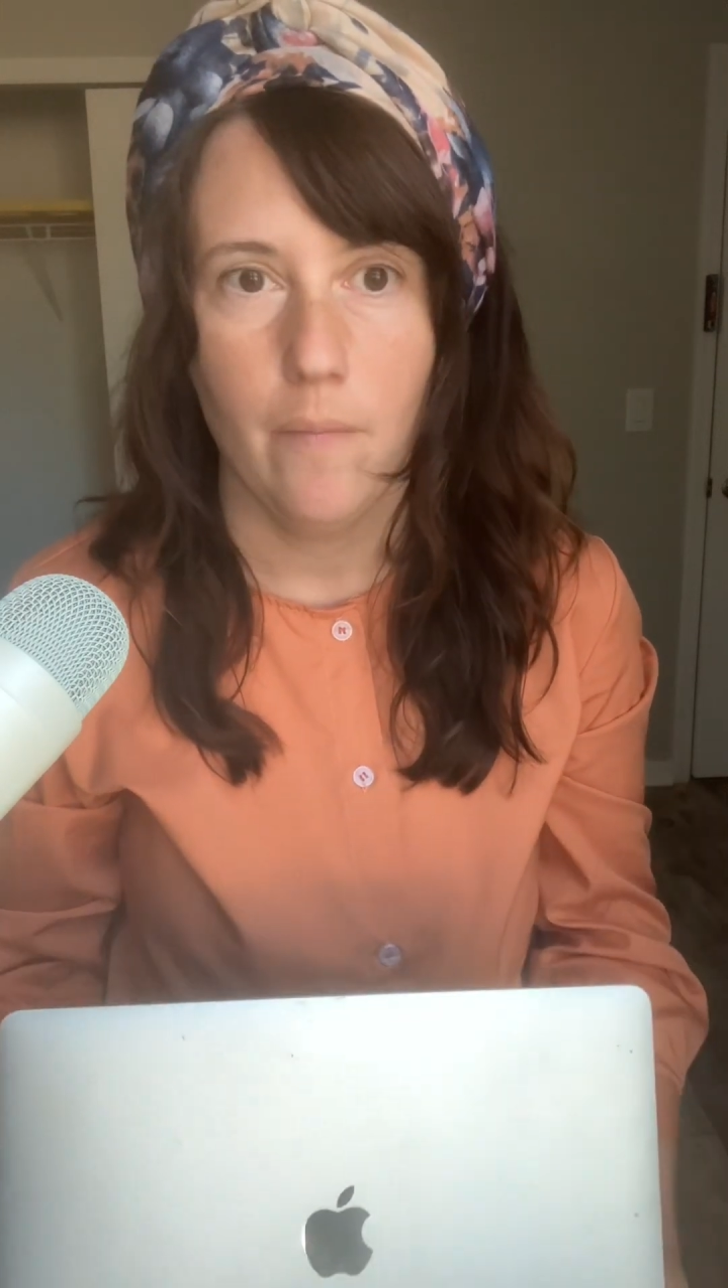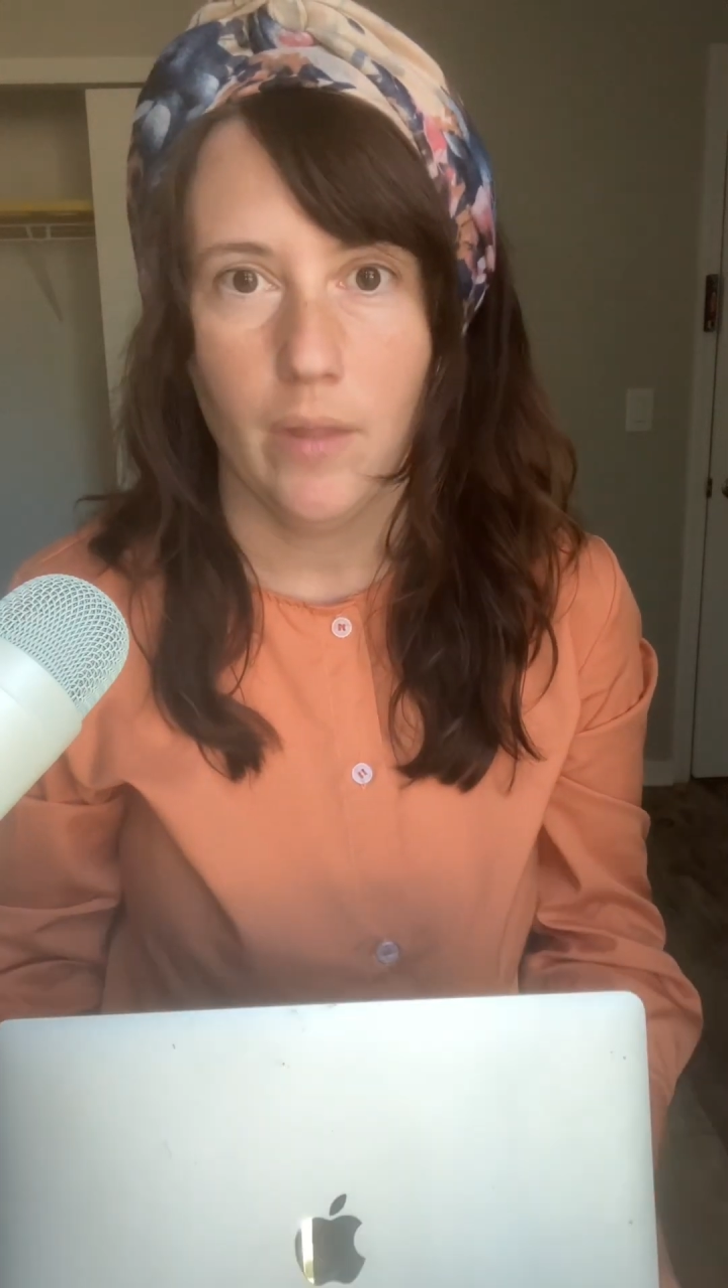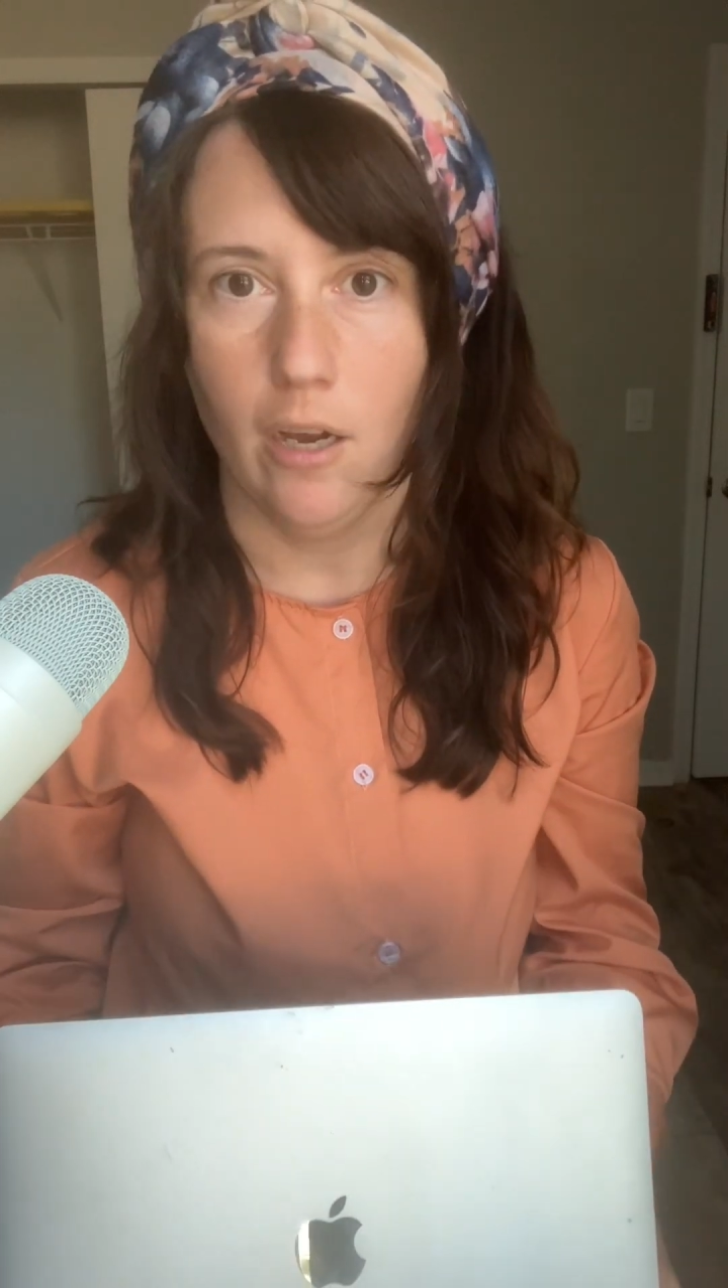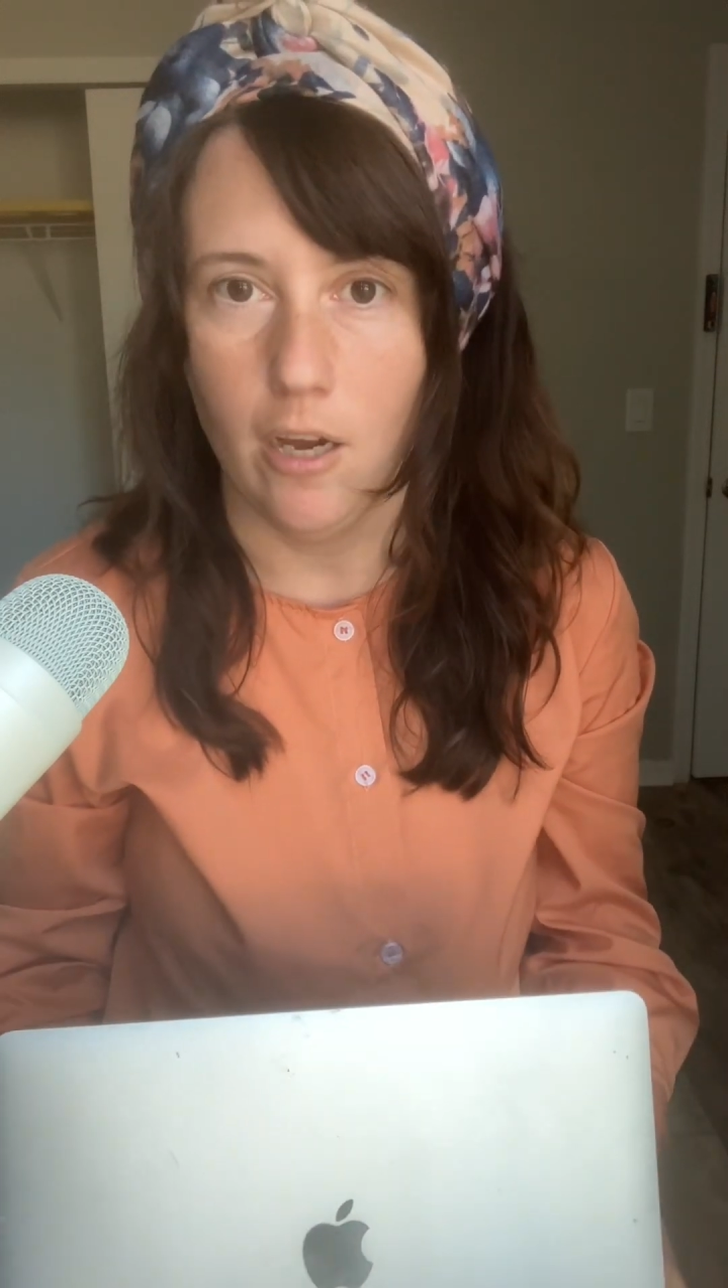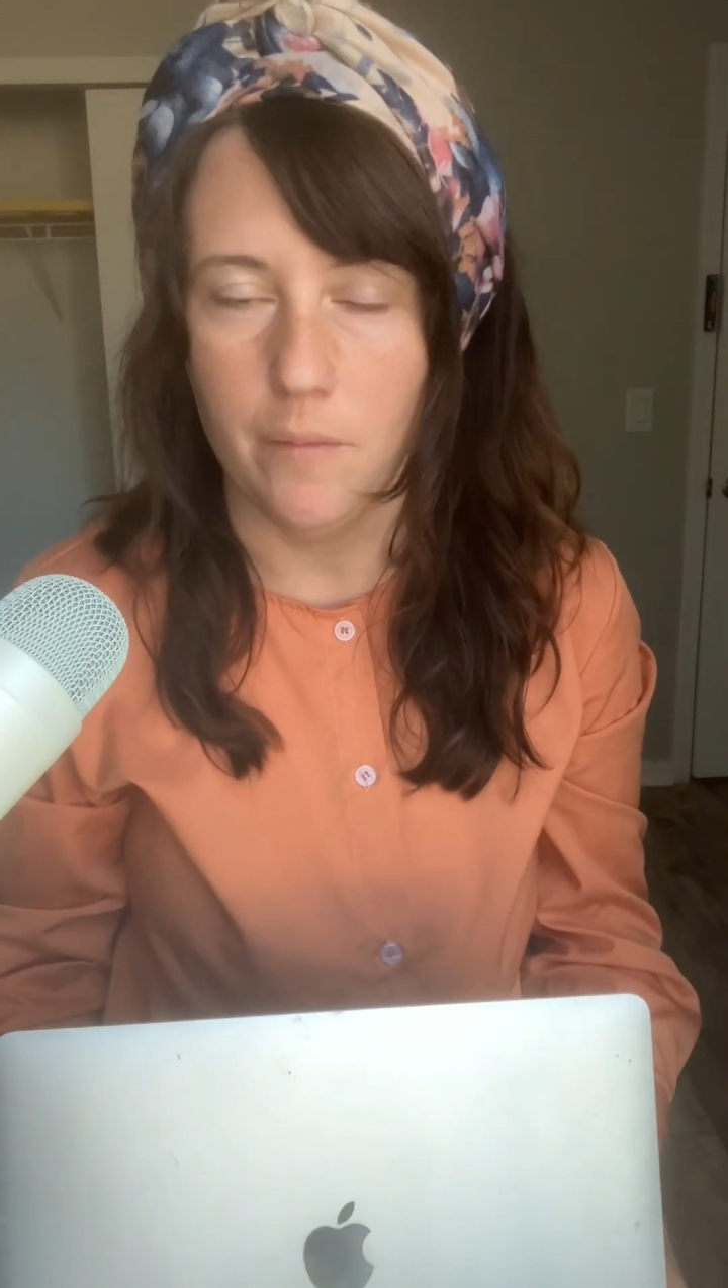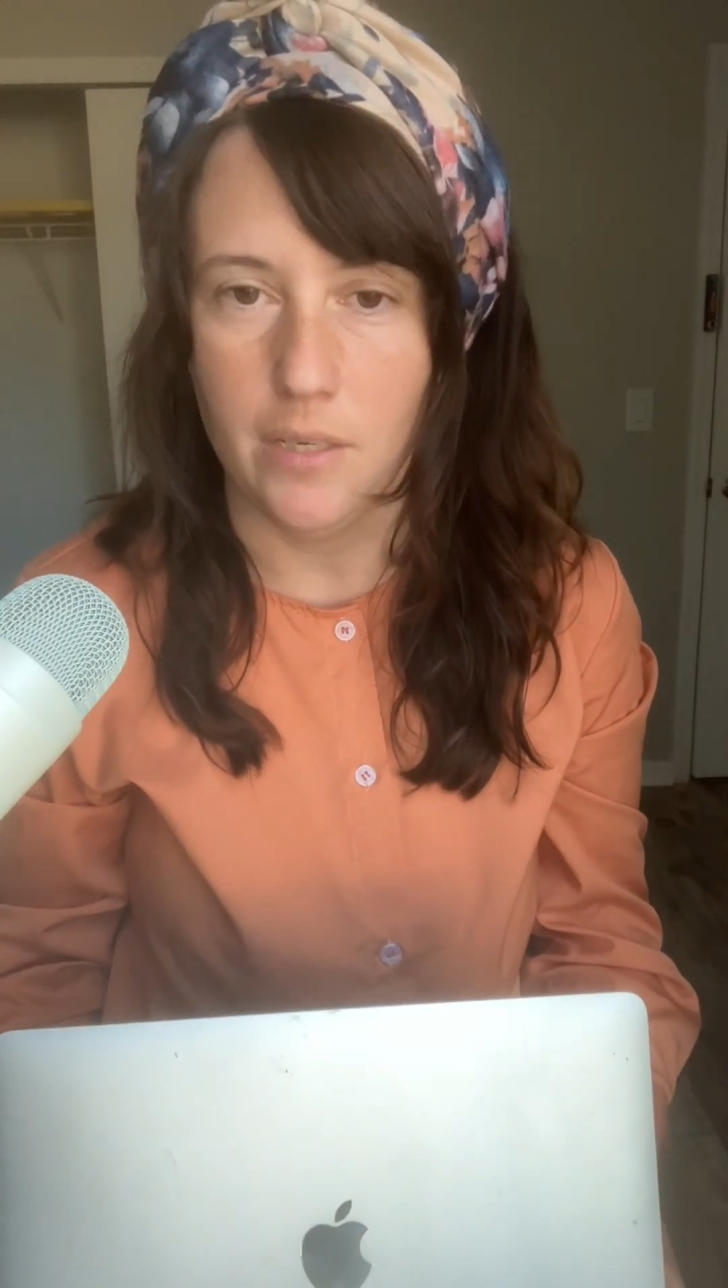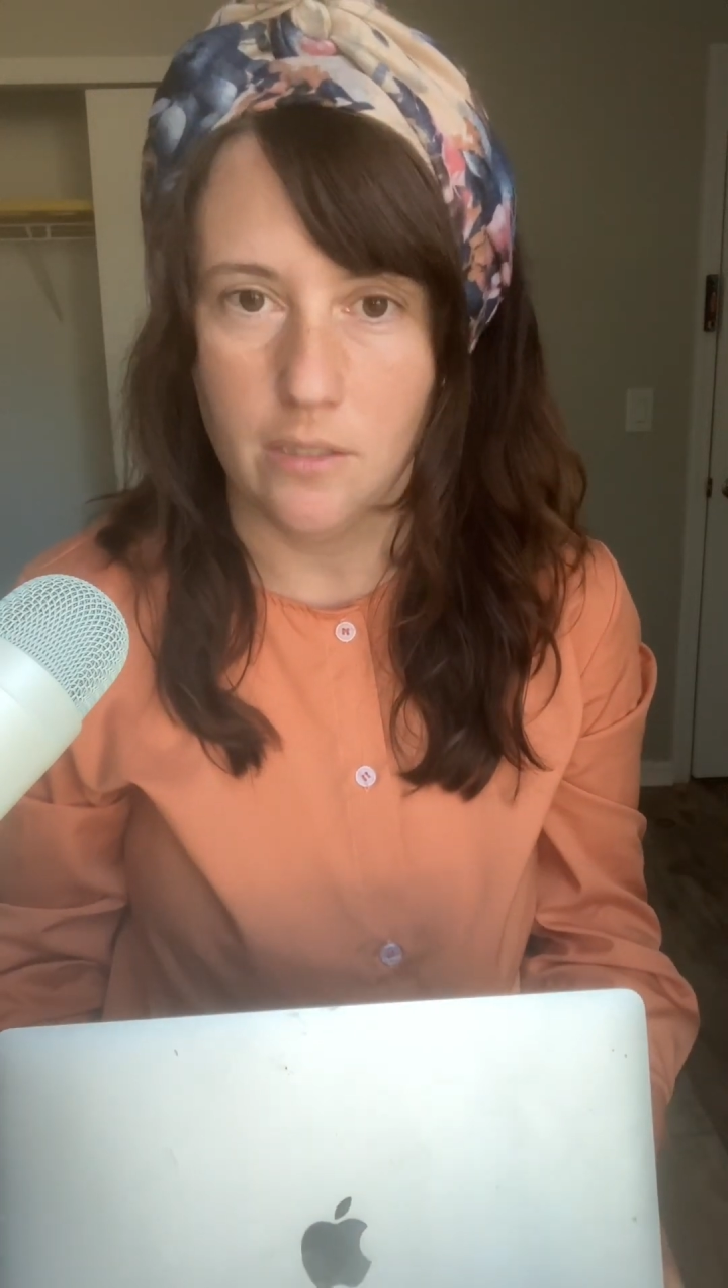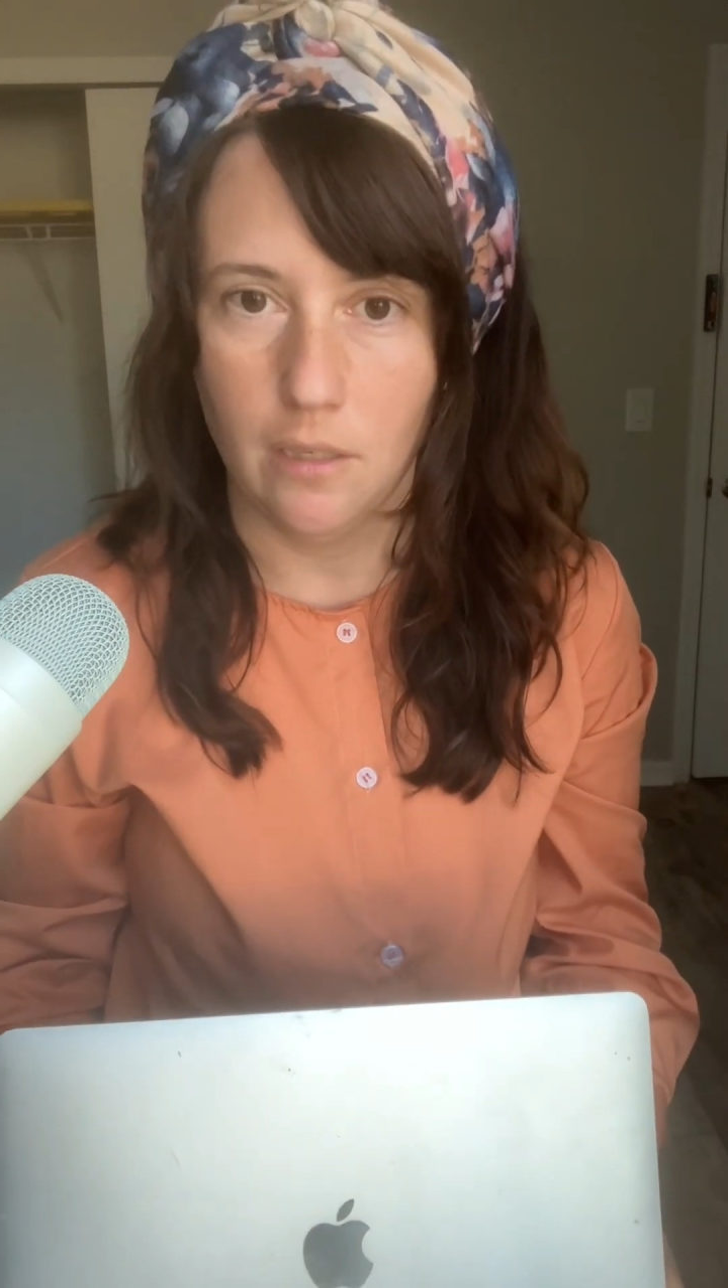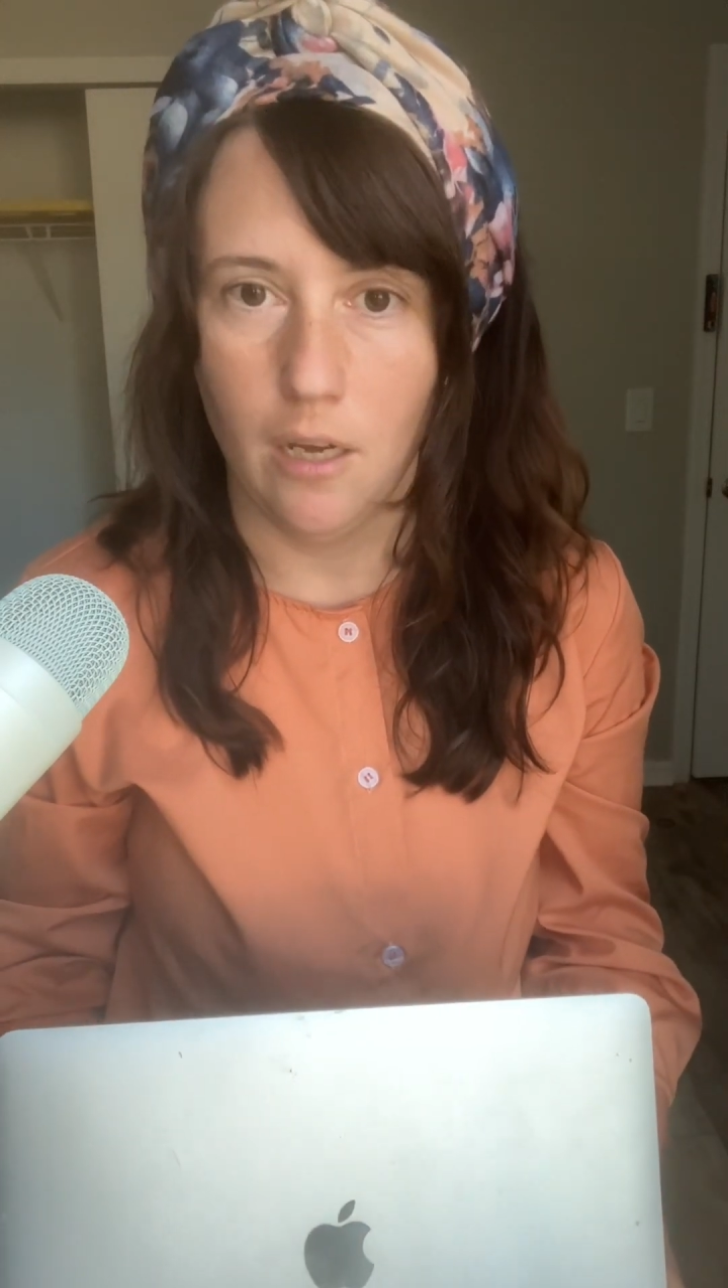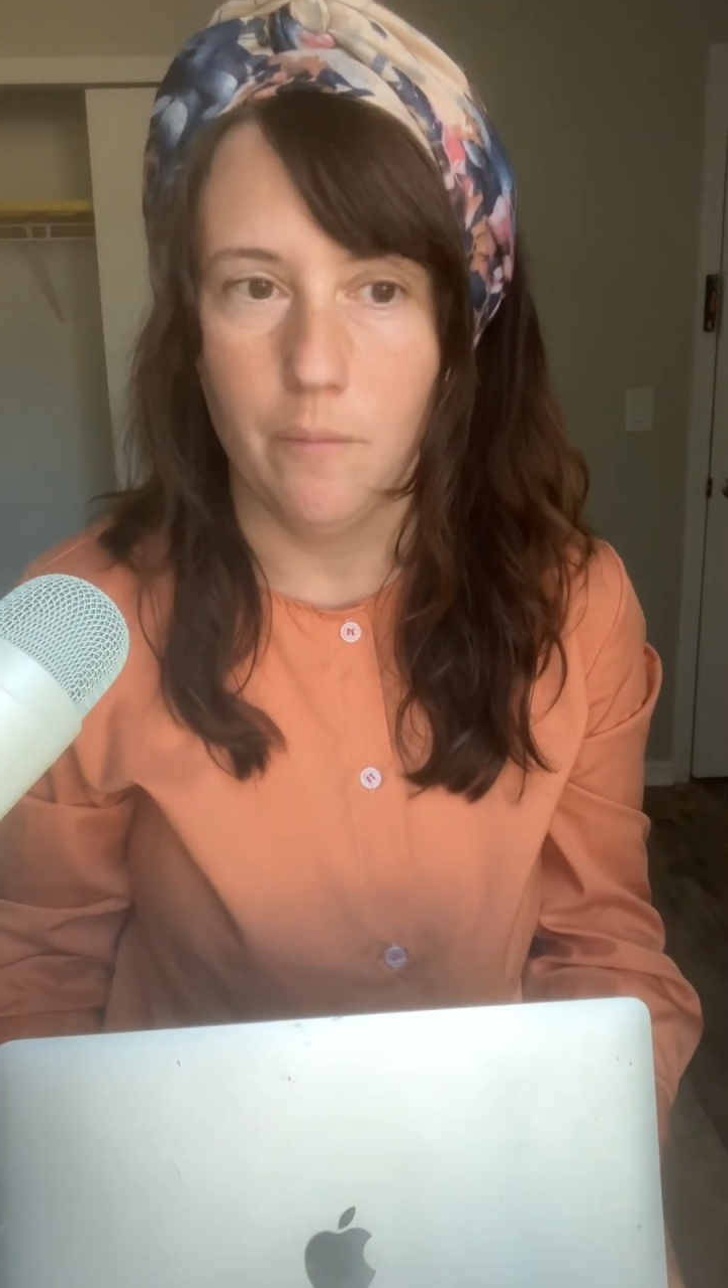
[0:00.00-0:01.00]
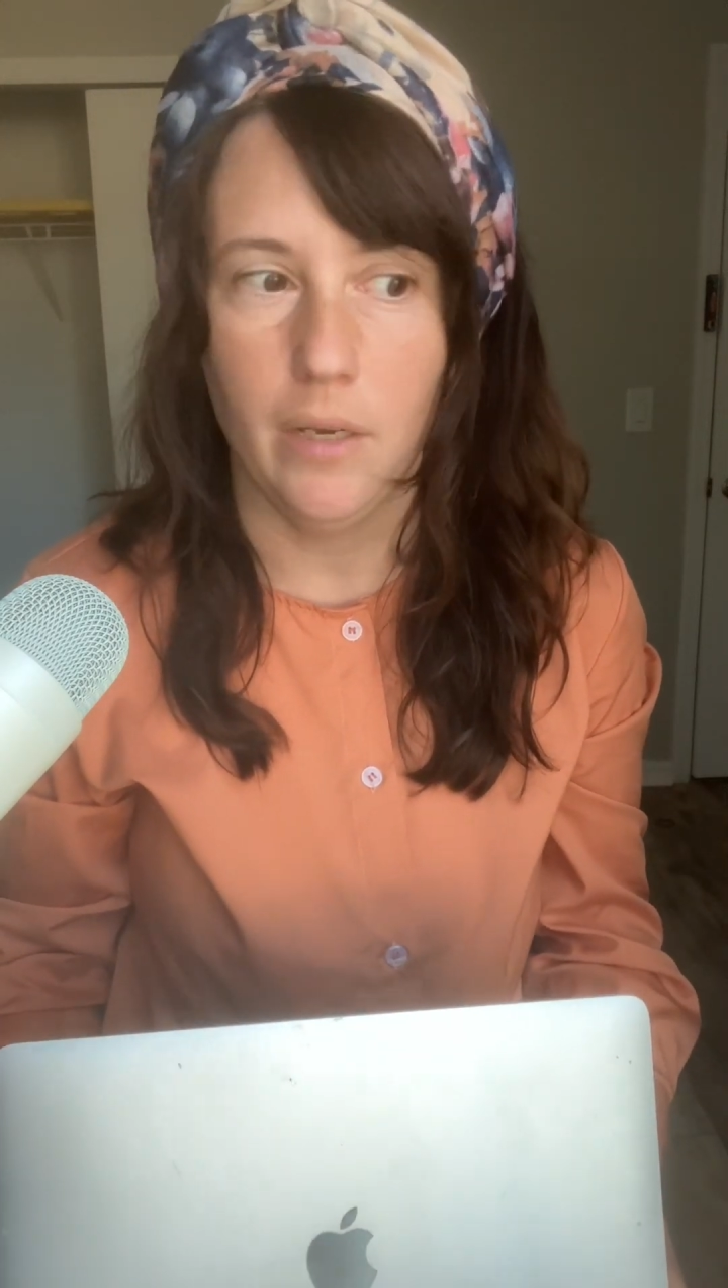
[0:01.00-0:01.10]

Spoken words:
Islam